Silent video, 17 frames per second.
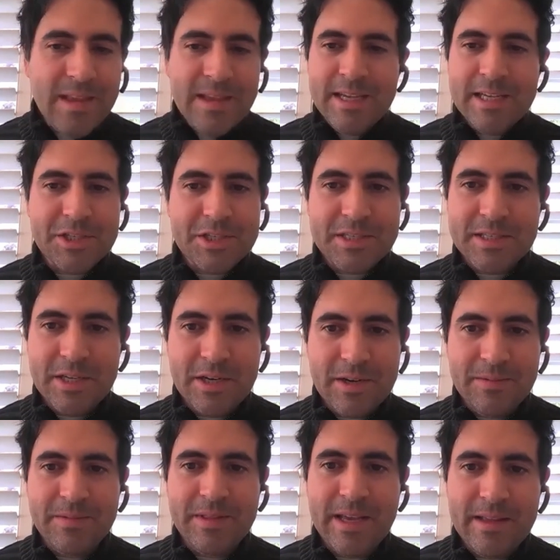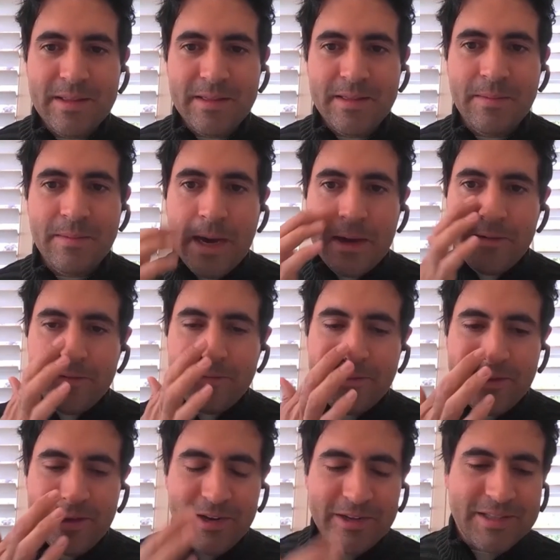It's just, the amount
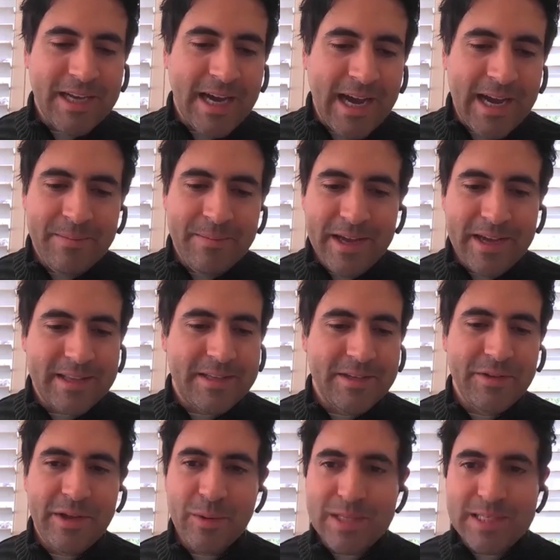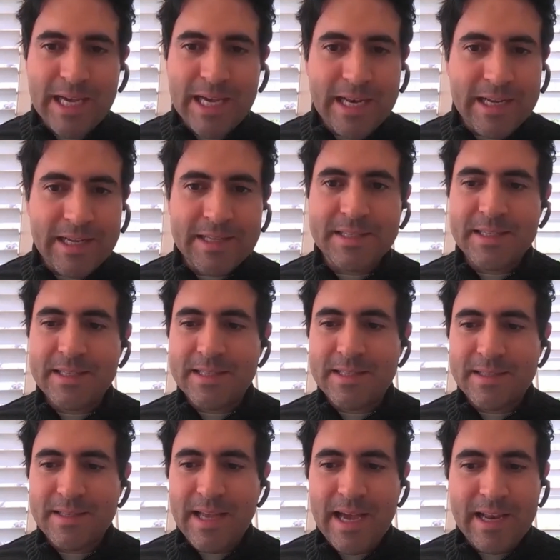of, time like dealing with tenants
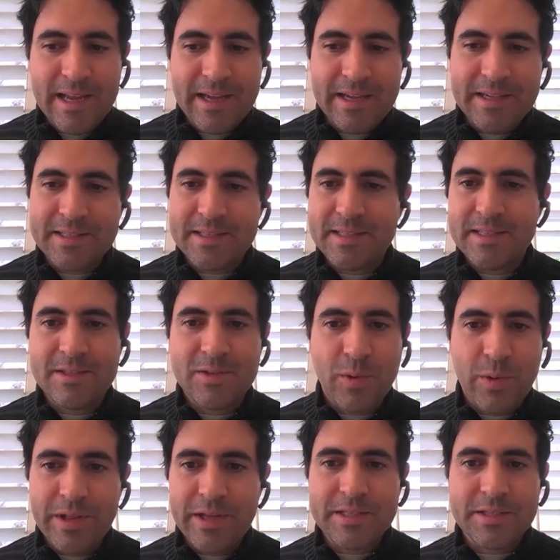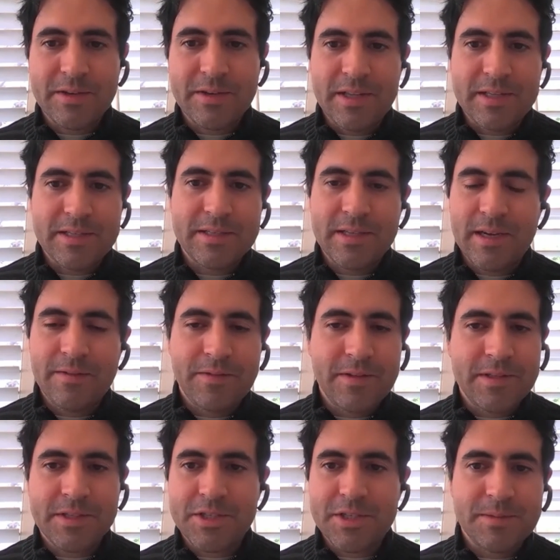and headaches and toilets and all that stuff.
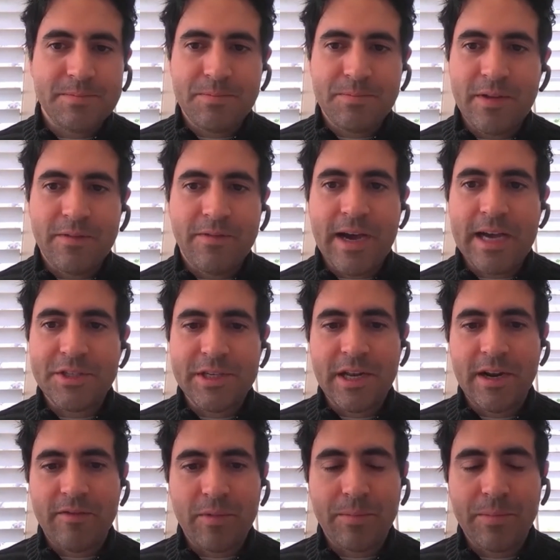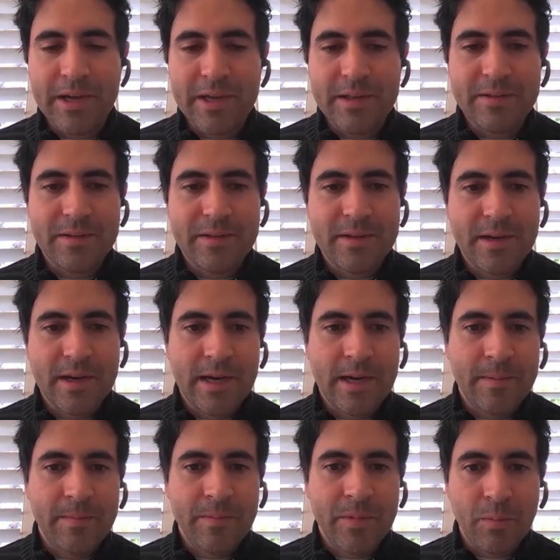It's just the faster you get off the plate,
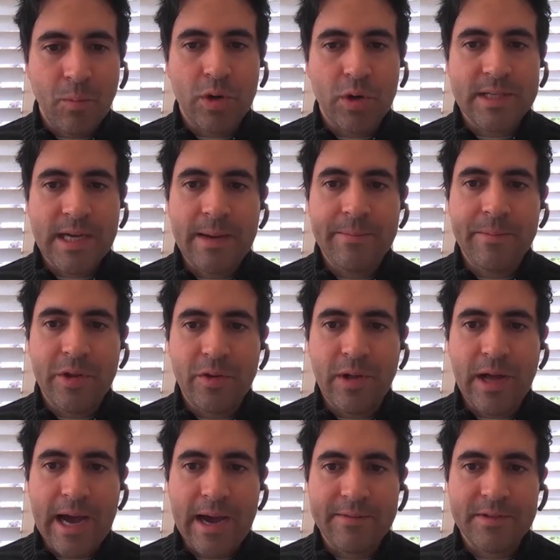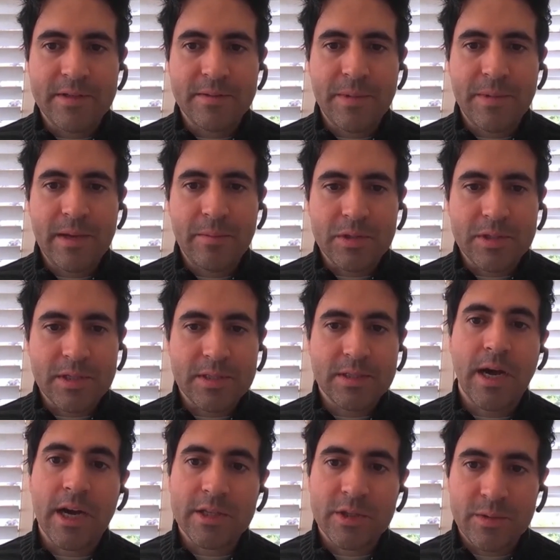the more time you'll have to be able to
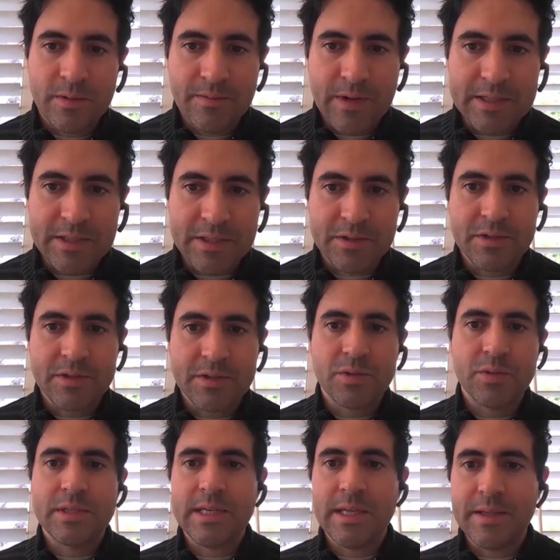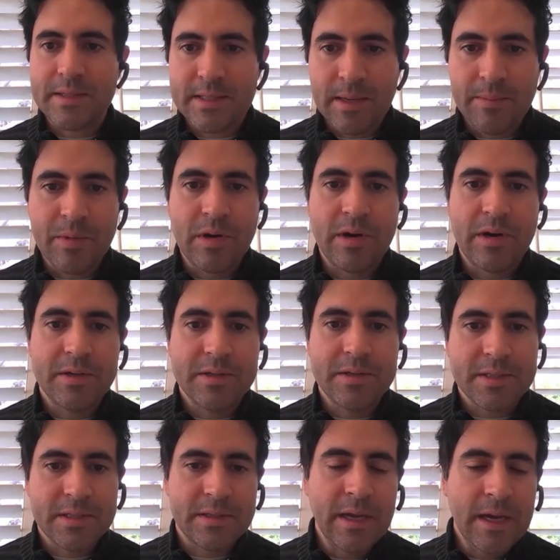talk to investors, to attend the
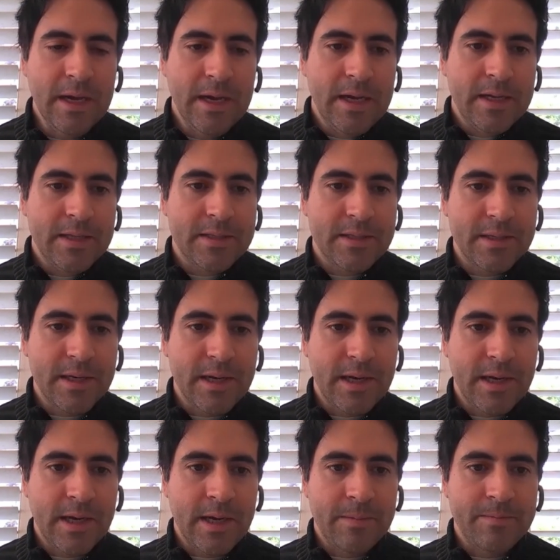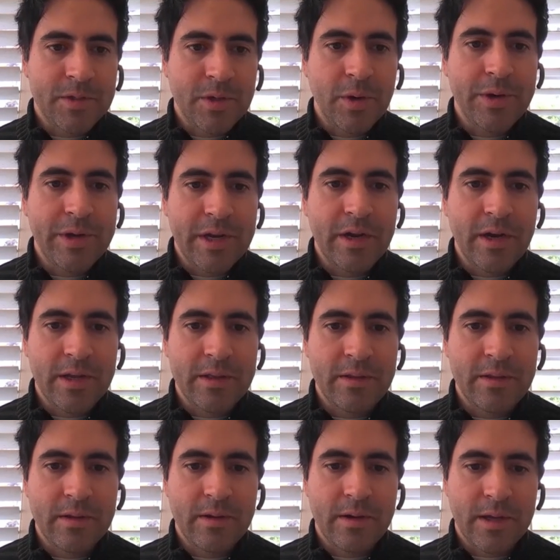seminars, and to hone in
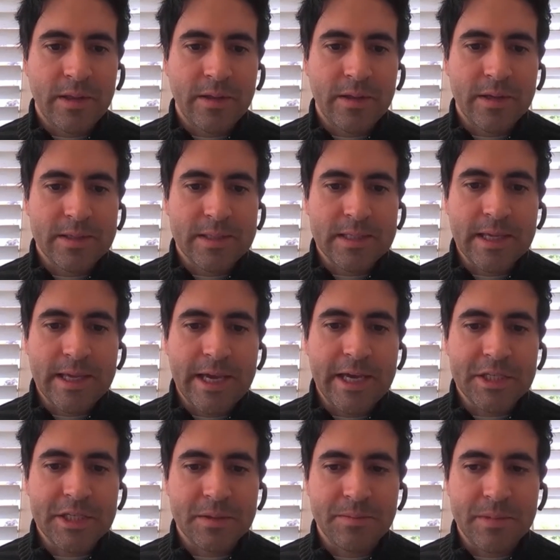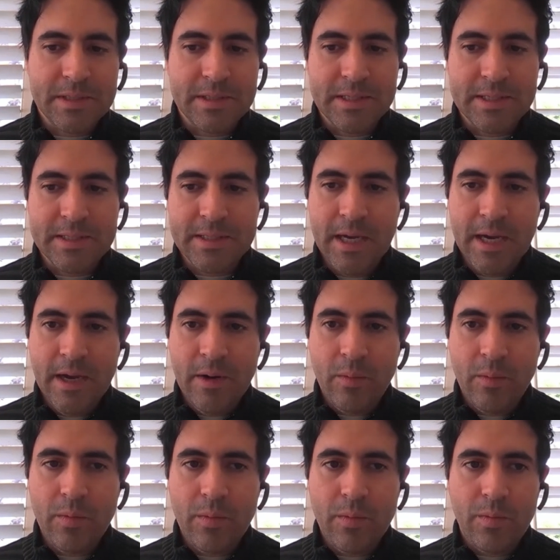on the syndication business.
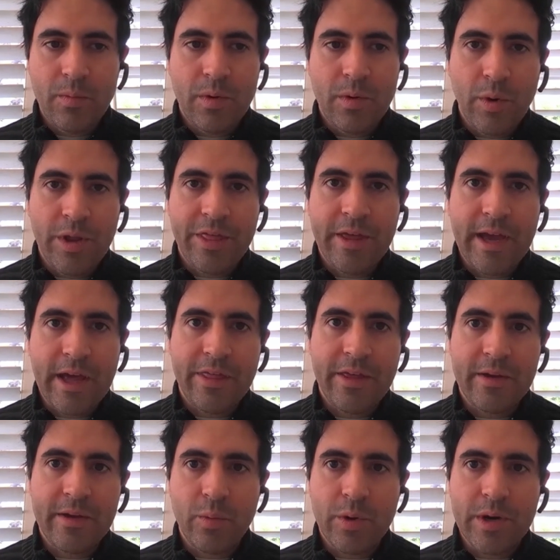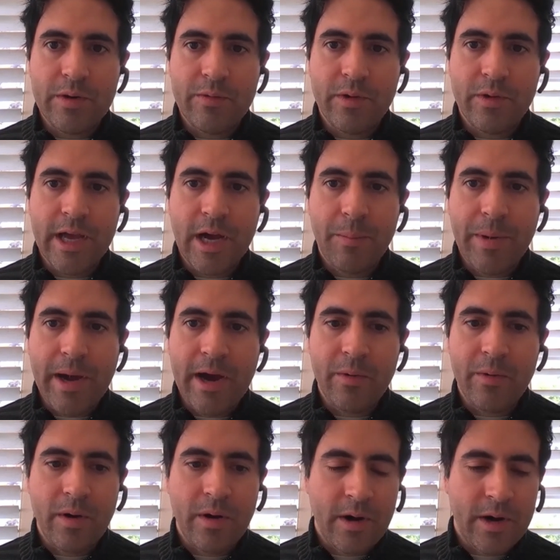But one thing I think would really help
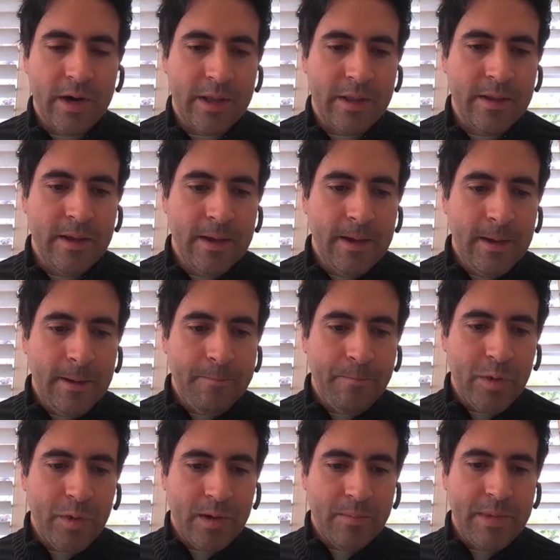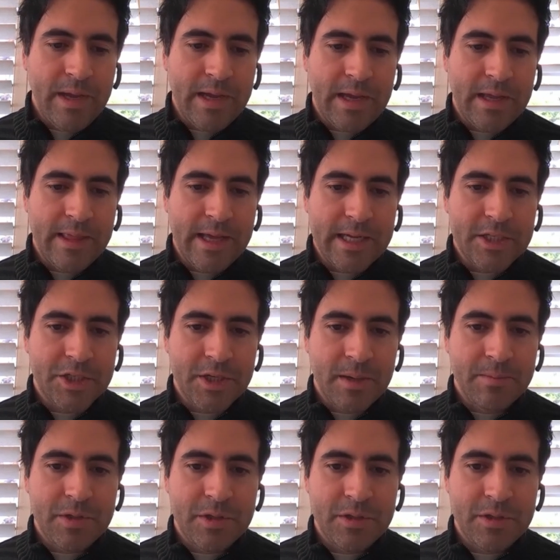out on making that
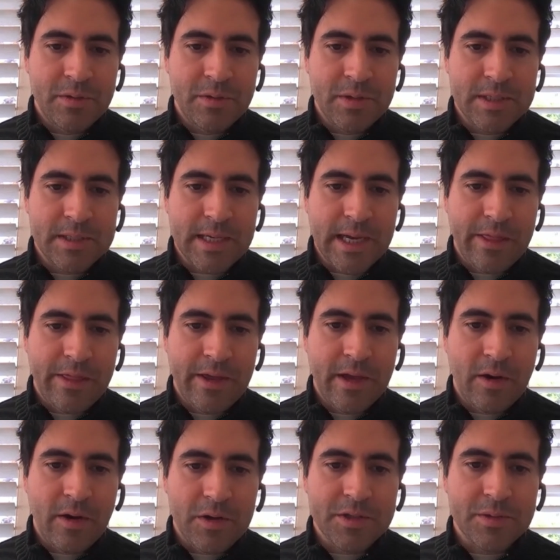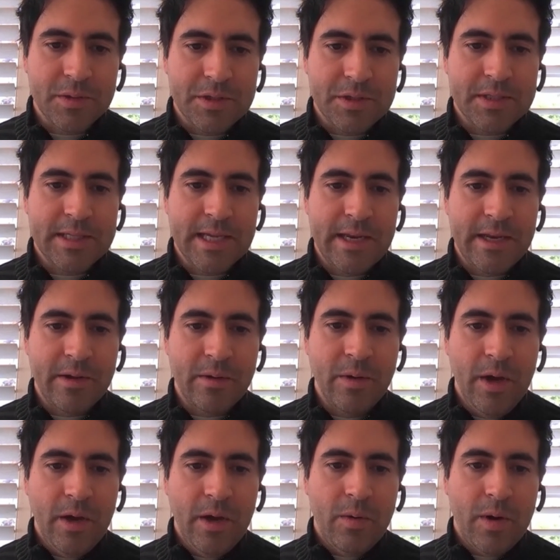jump too is, I think, also
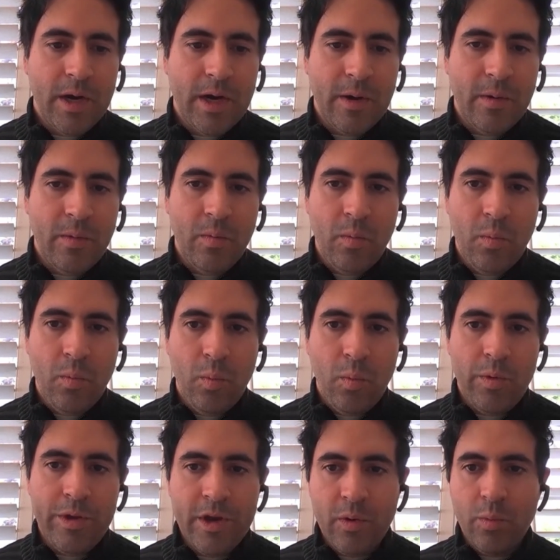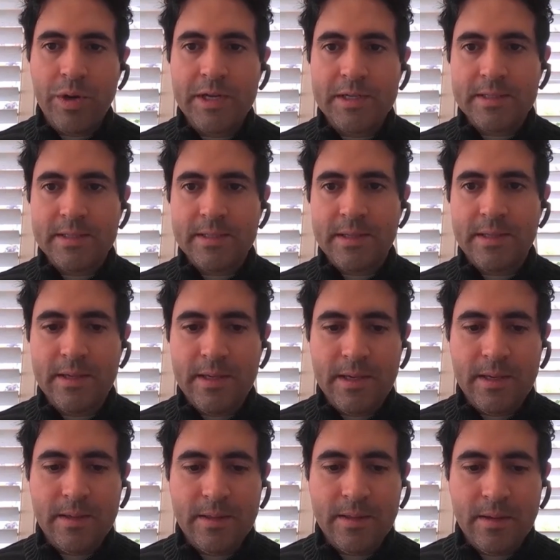understanding what is
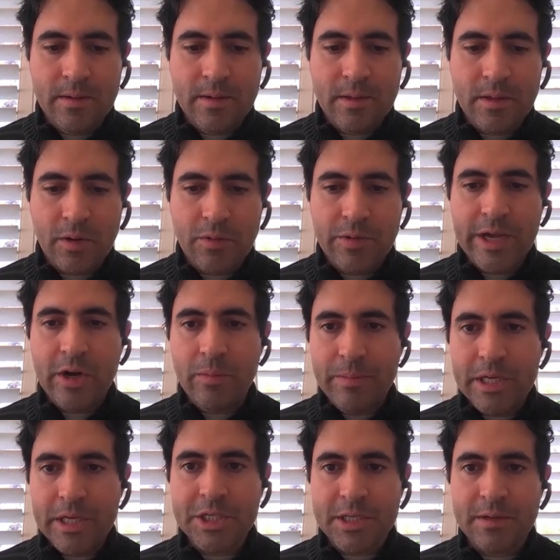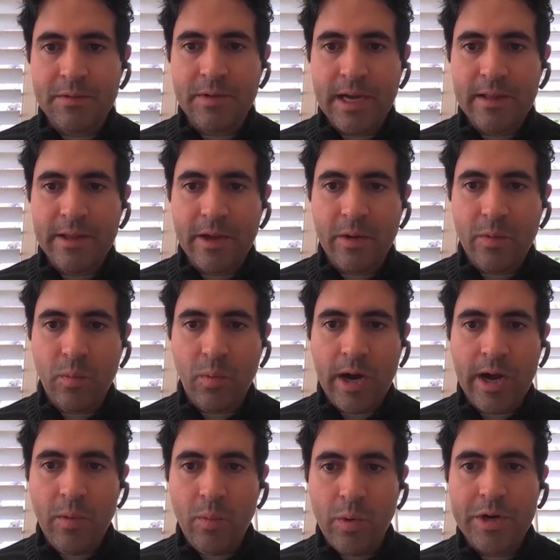the greater mission, right? Like
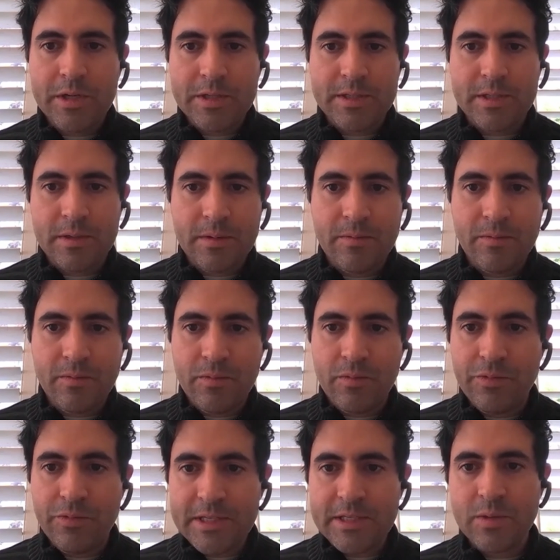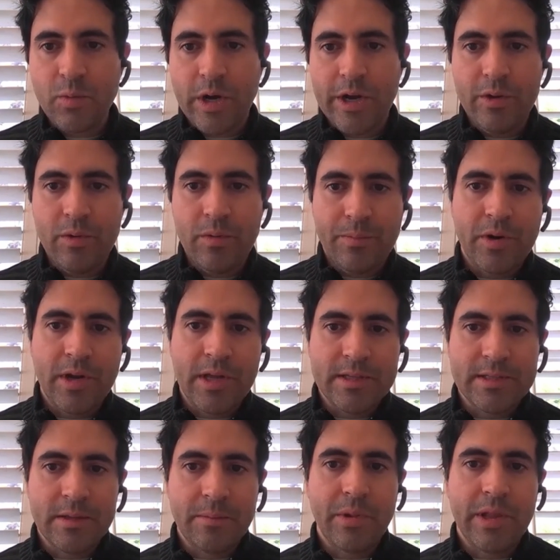what is the reason why you were put
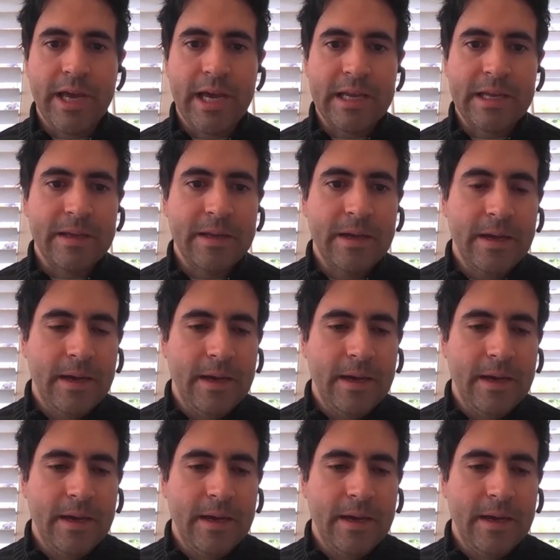onto the planet?